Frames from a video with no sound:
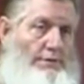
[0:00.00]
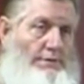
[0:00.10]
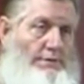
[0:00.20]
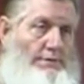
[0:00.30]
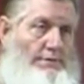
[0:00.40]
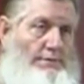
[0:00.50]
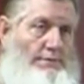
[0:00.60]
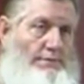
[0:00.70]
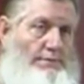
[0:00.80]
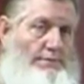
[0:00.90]

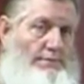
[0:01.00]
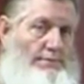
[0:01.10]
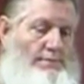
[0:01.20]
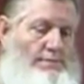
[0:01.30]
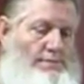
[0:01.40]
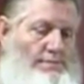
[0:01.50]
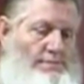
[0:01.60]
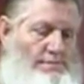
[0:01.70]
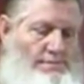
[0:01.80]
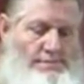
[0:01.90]

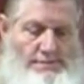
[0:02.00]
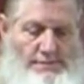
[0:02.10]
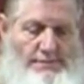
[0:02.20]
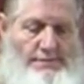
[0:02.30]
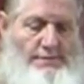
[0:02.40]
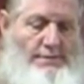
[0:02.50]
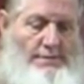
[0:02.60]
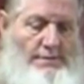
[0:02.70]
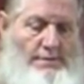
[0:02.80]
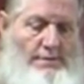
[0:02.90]

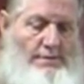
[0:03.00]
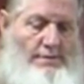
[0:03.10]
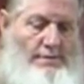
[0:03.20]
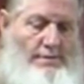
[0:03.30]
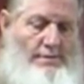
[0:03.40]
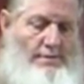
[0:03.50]
No one is speaking in this clip.